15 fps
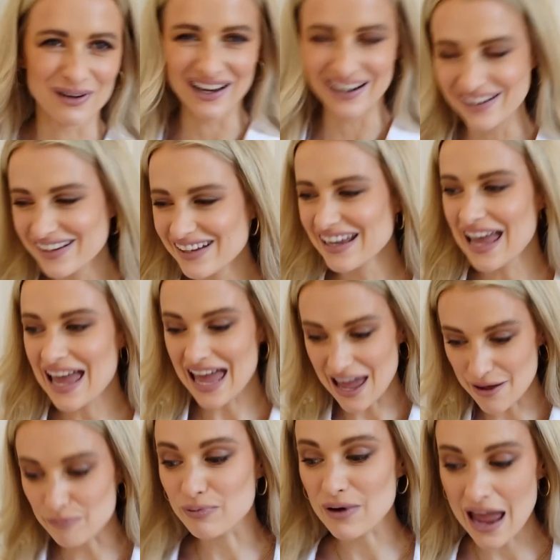way.
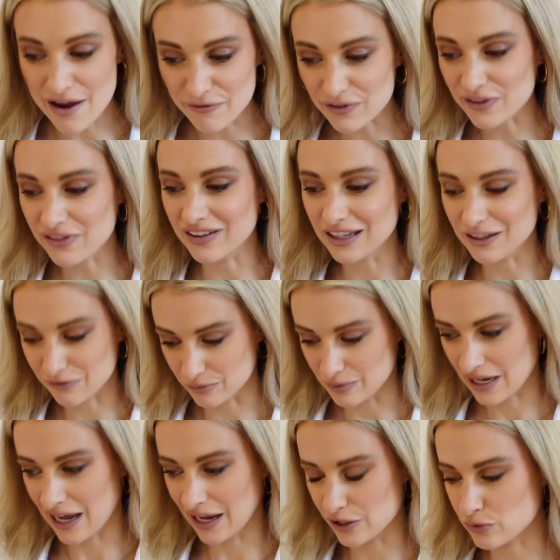Everything is from
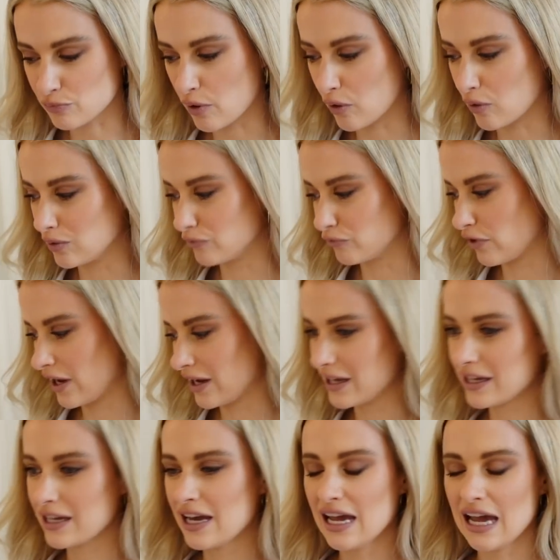Catchpole and
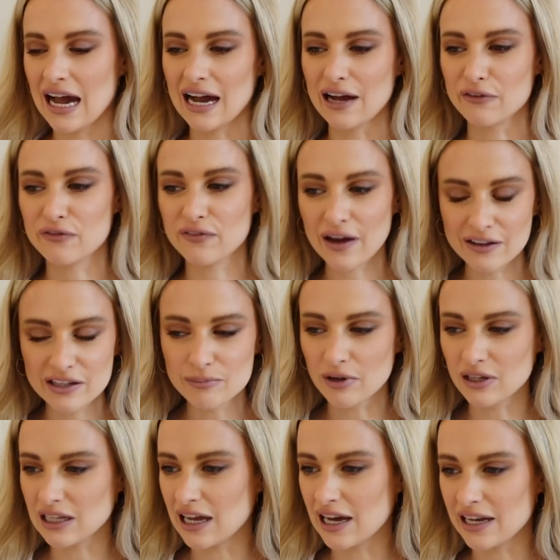Rye. I found them
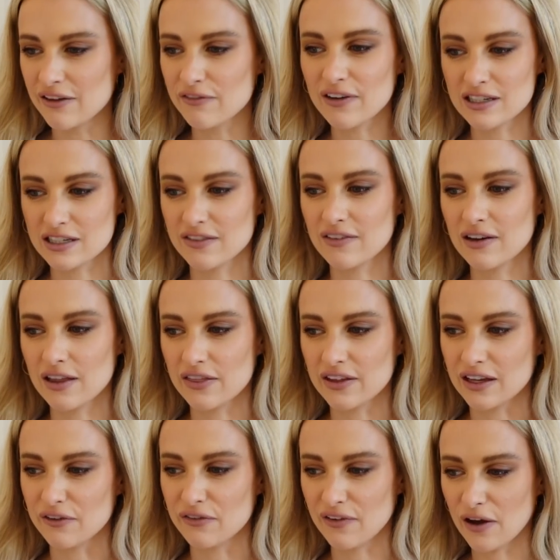online. In fact, I, th I
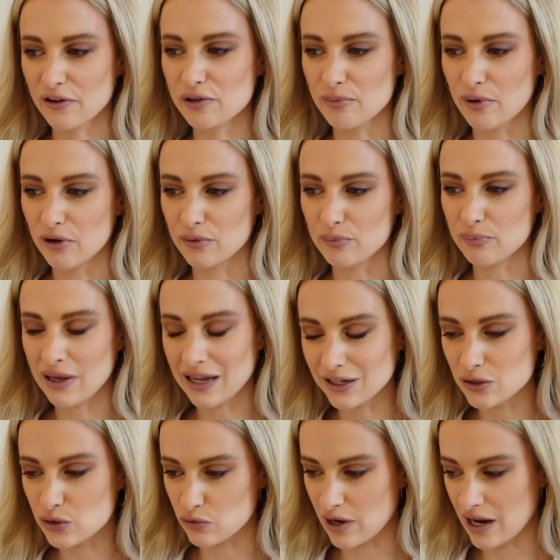think I found them on
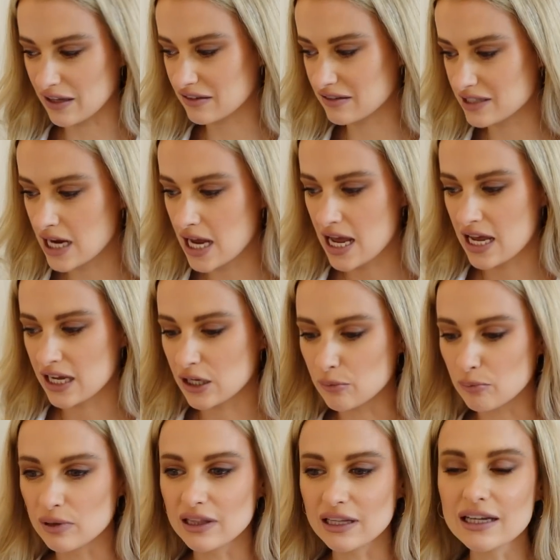Pinterest.
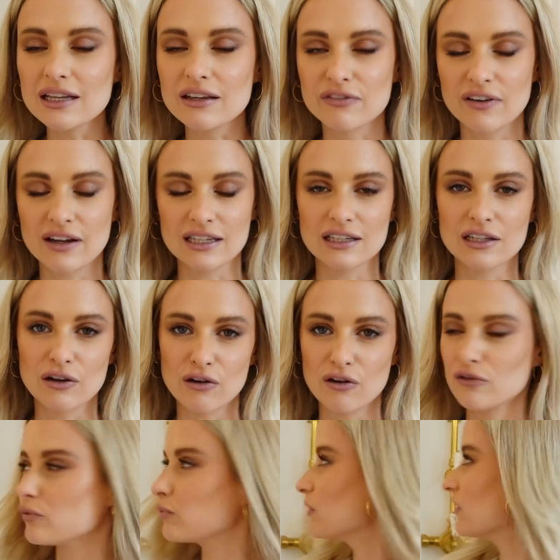Completely fell in love